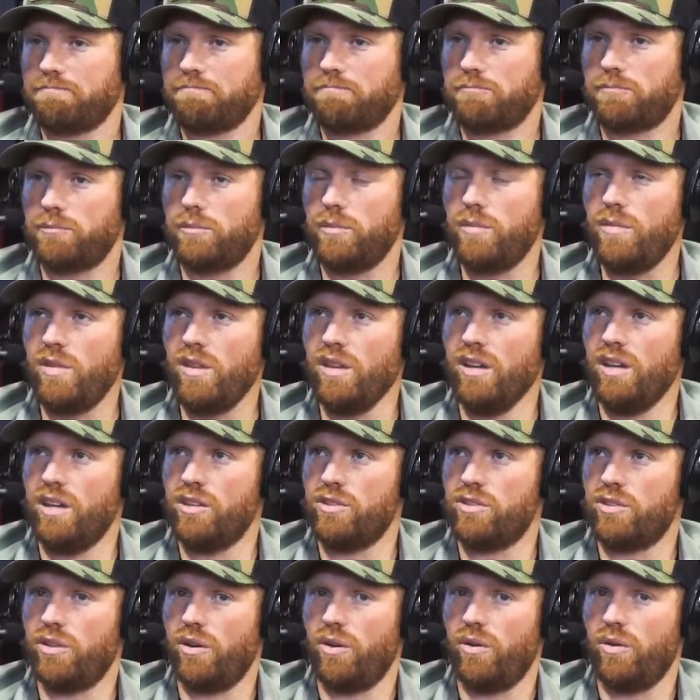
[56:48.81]
Right.
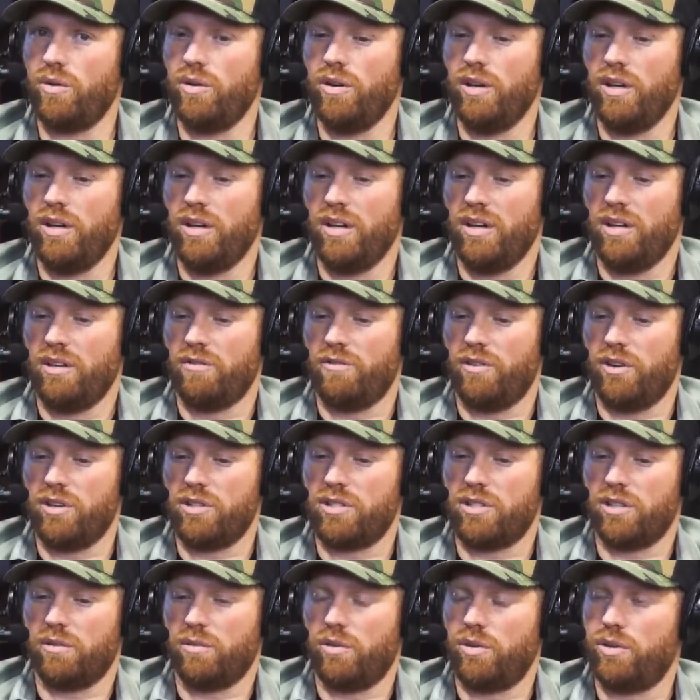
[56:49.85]
And so, very
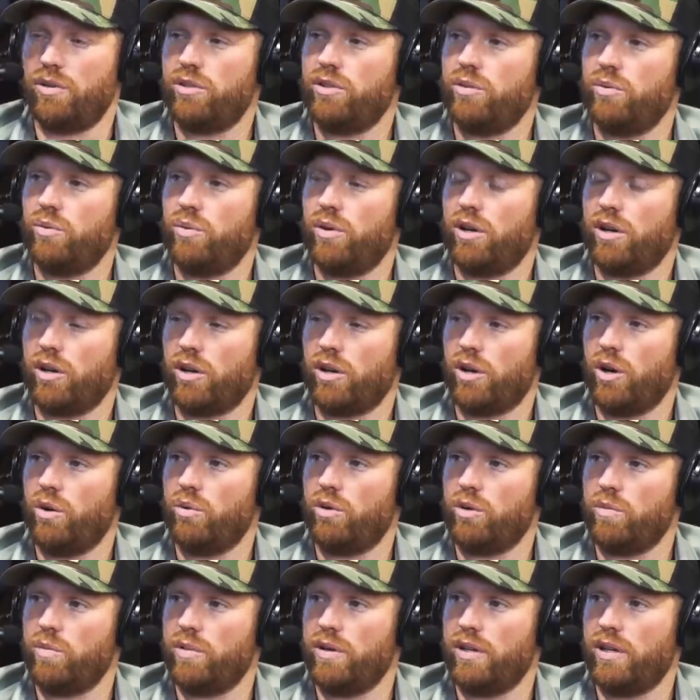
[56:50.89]
similar to what a goat
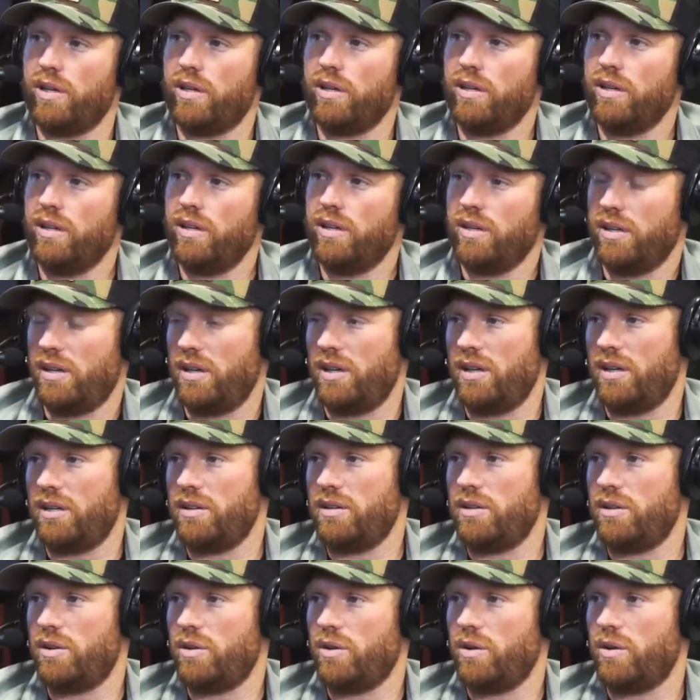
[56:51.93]
would be,
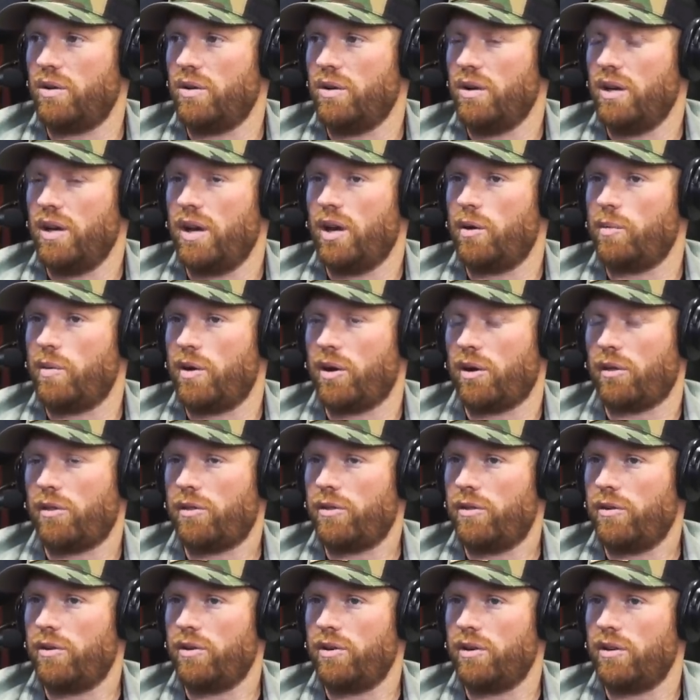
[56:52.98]
and you know, about a
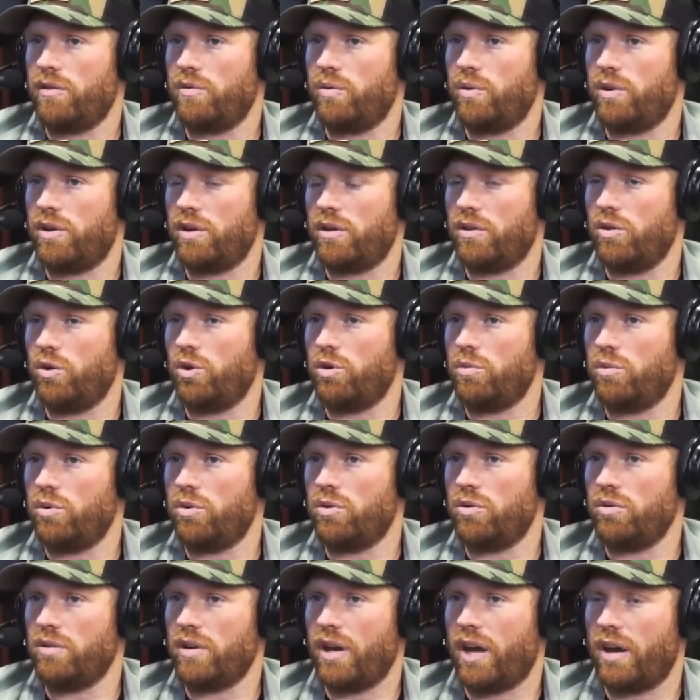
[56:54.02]
third of what a
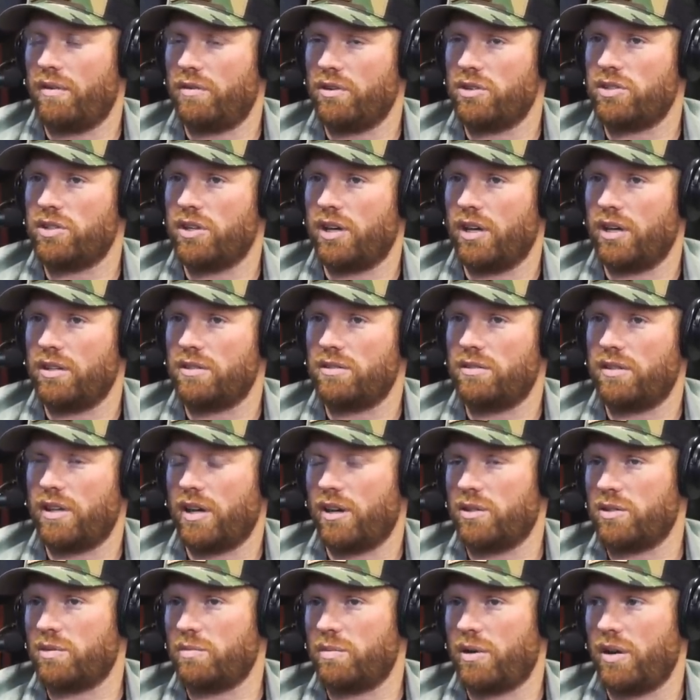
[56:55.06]
normal average size
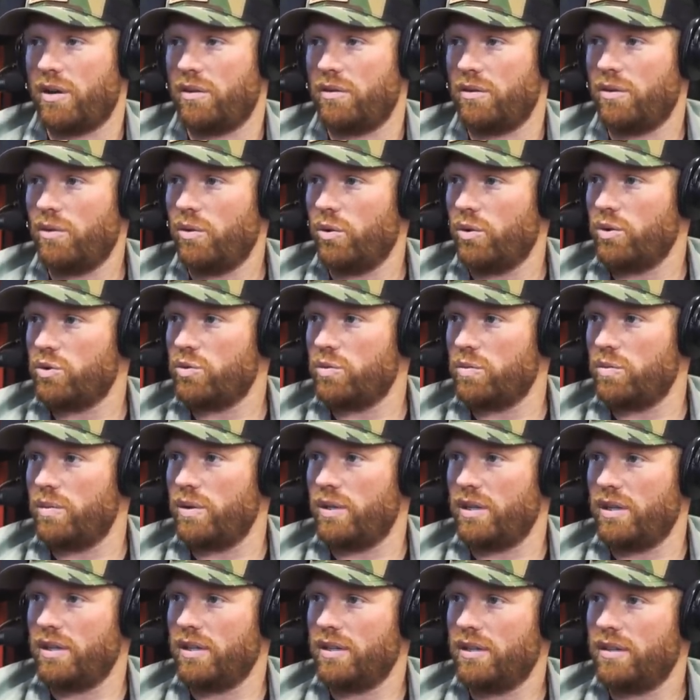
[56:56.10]
thousand pound horse would
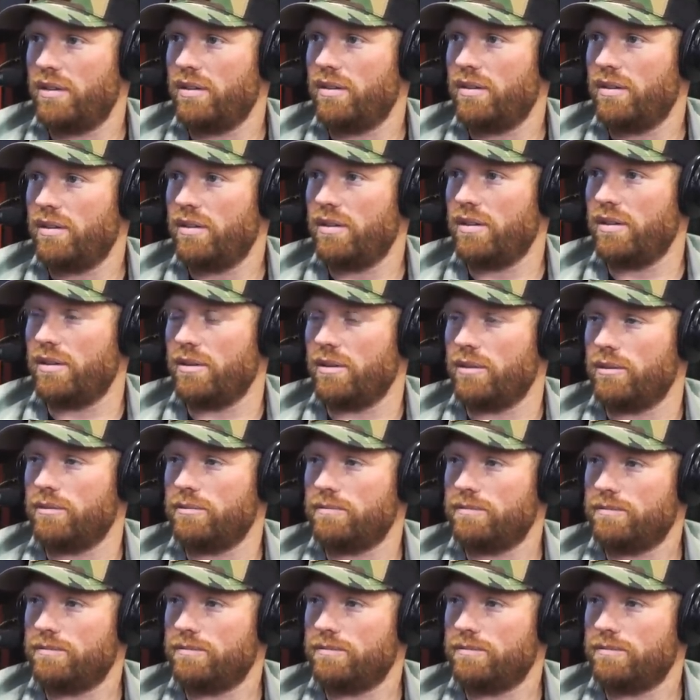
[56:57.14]
be. Mm-hmm. You know,